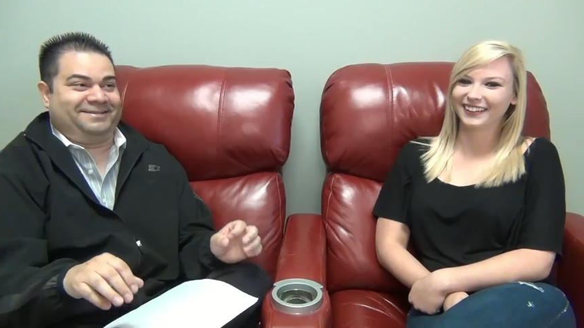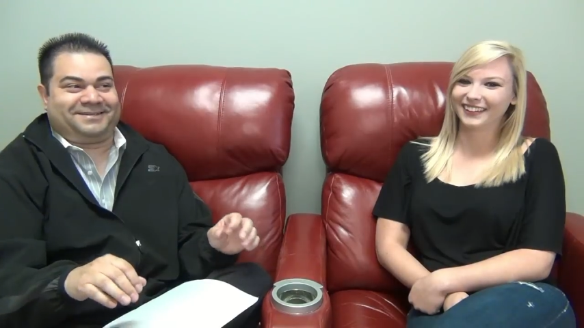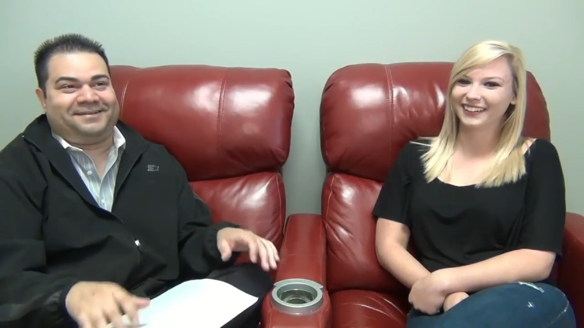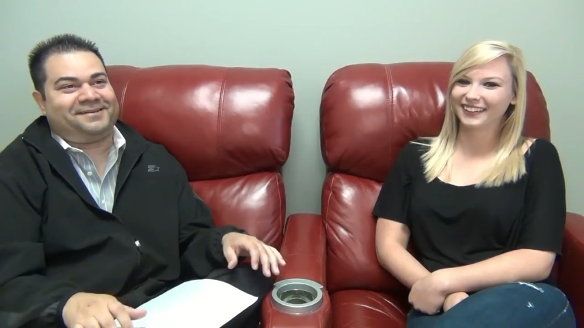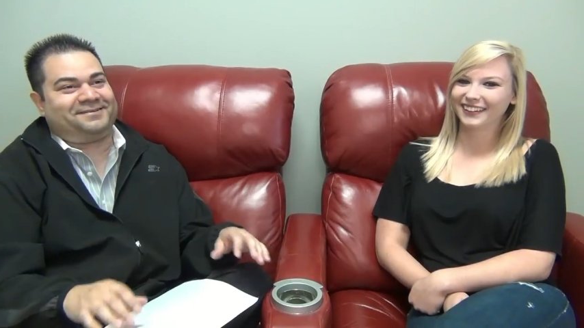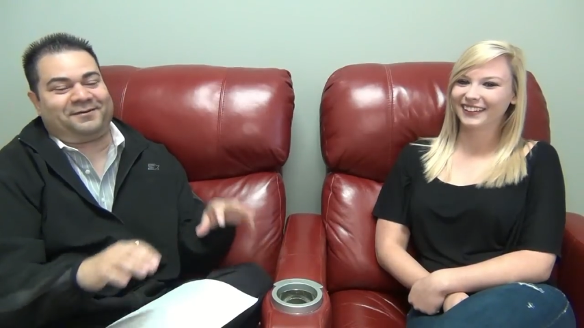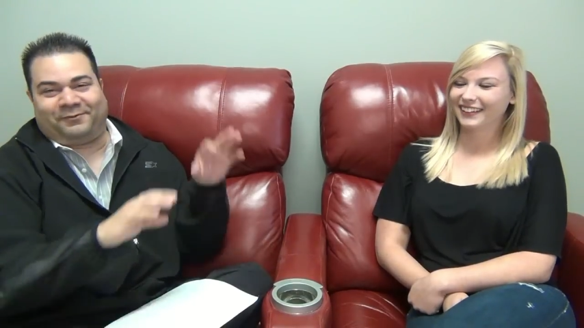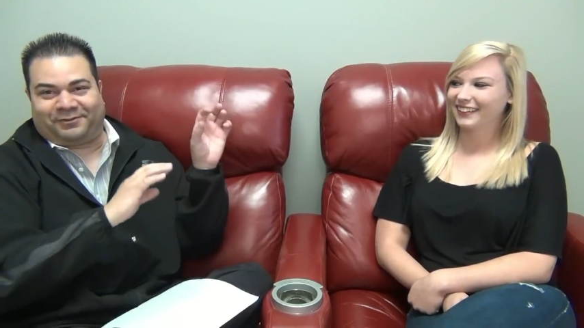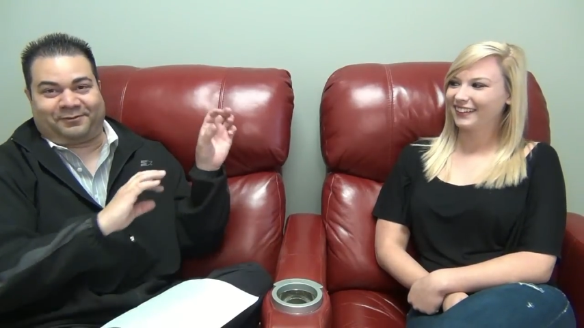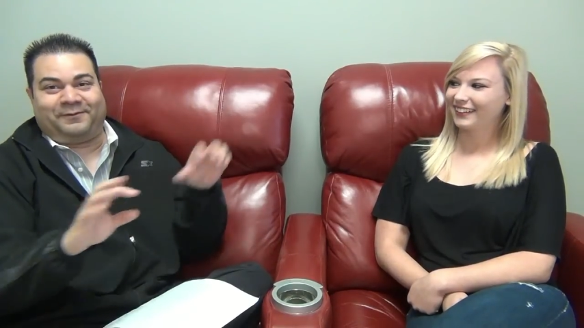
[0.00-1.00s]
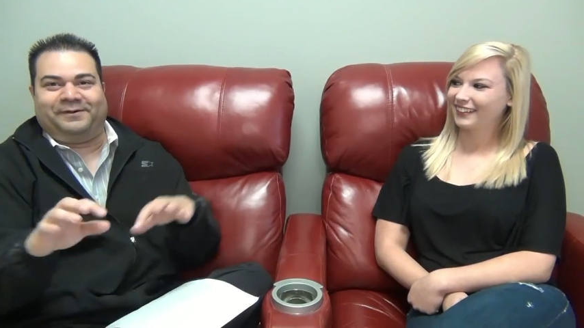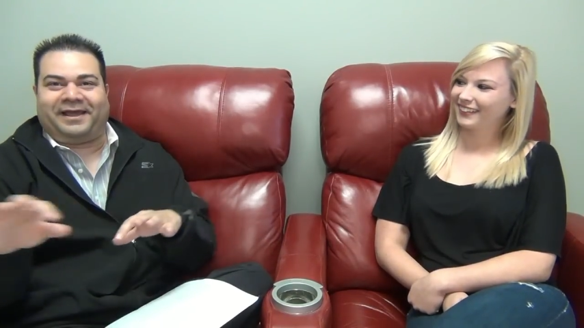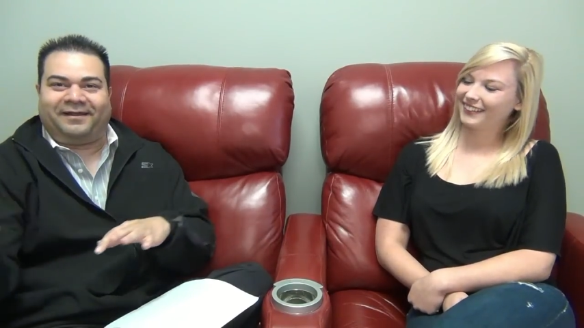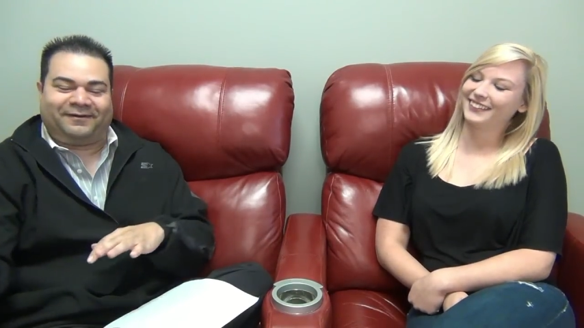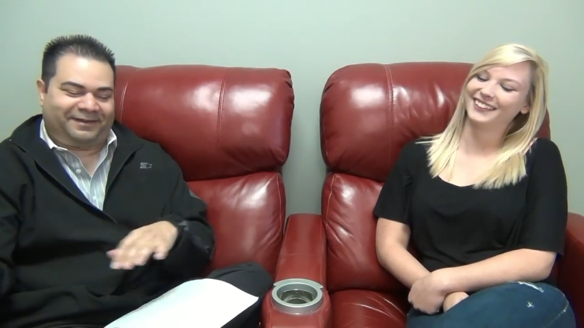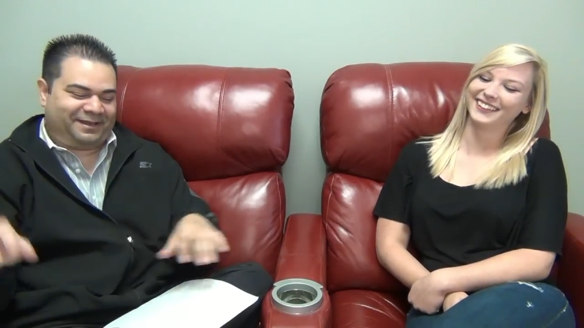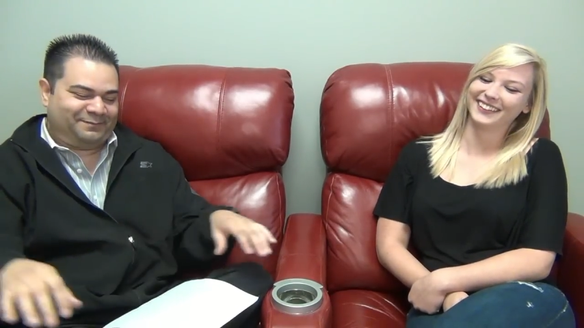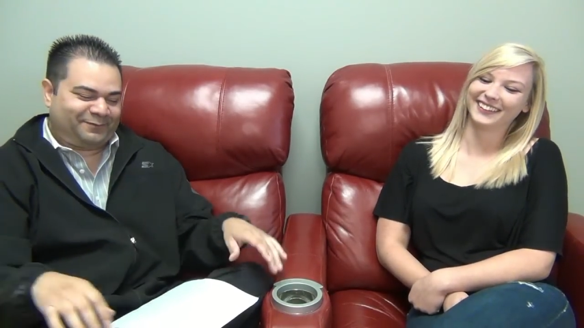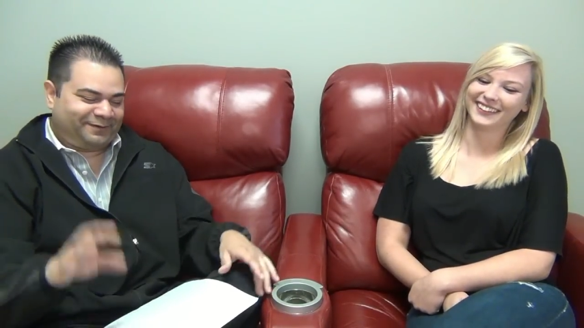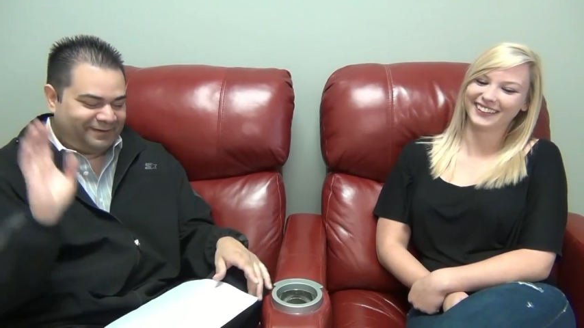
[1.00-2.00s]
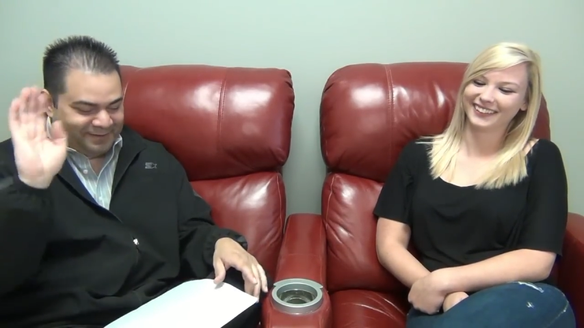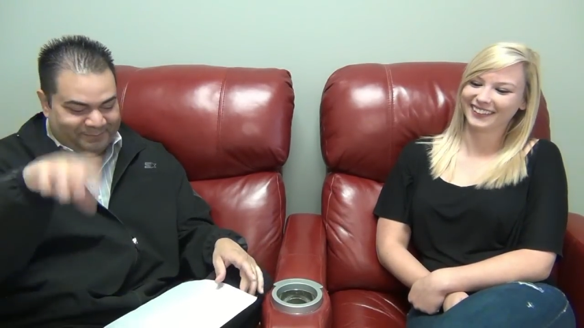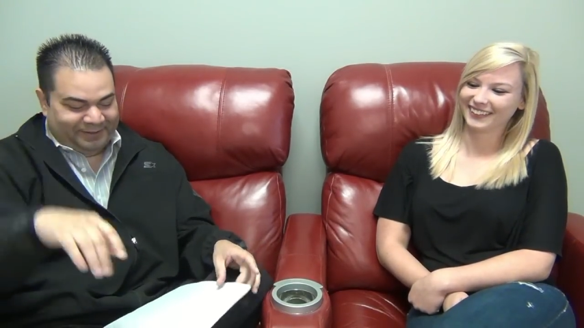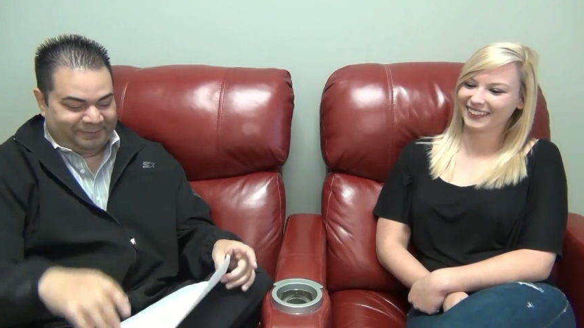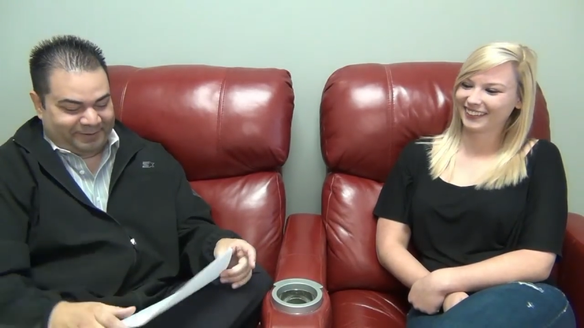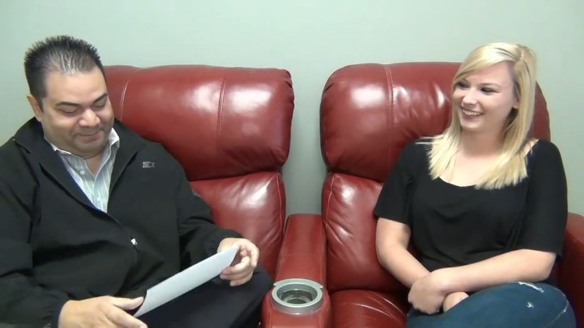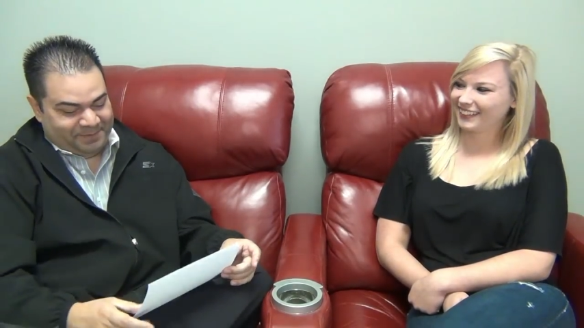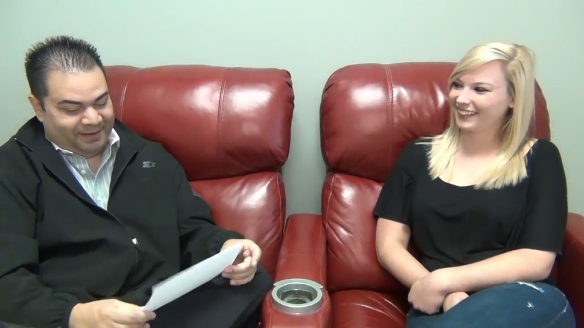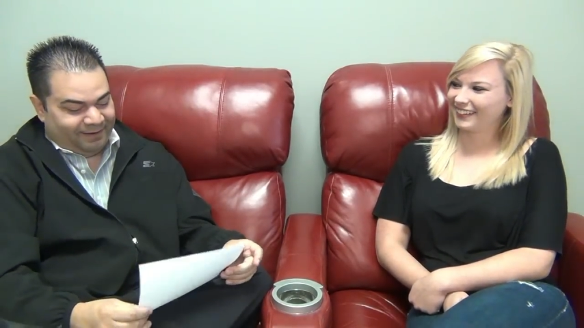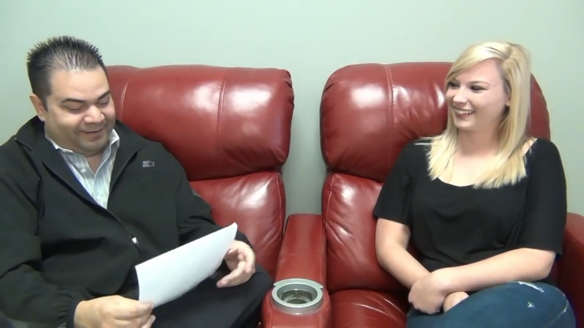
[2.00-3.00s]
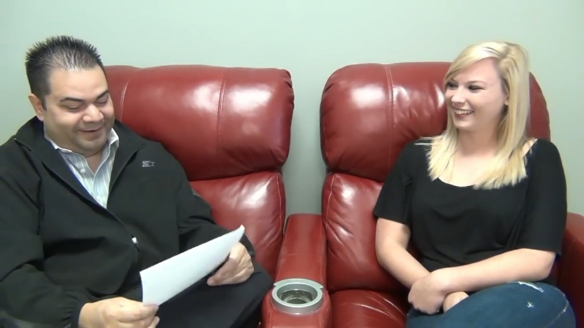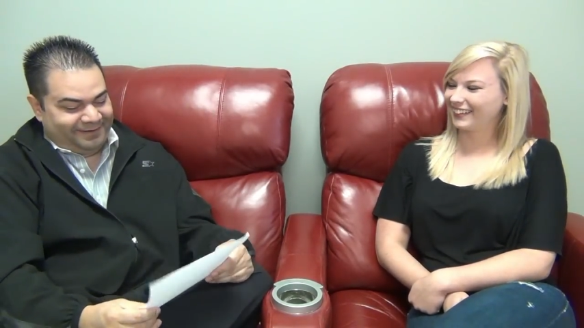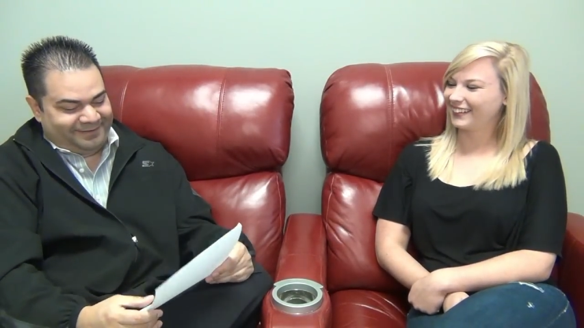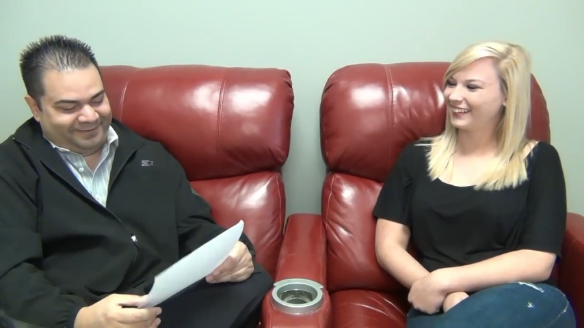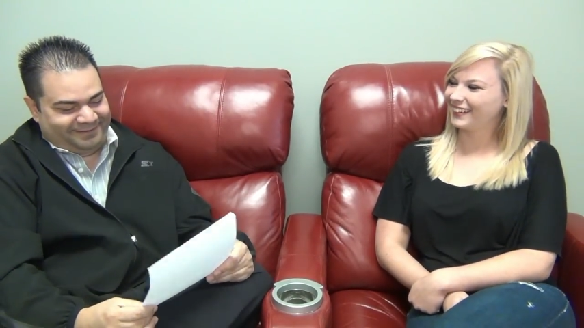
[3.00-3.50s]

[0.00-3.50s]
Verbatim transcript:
Speaker 1: it sounds like someone throwing down on the keyboard. But anyway, all right.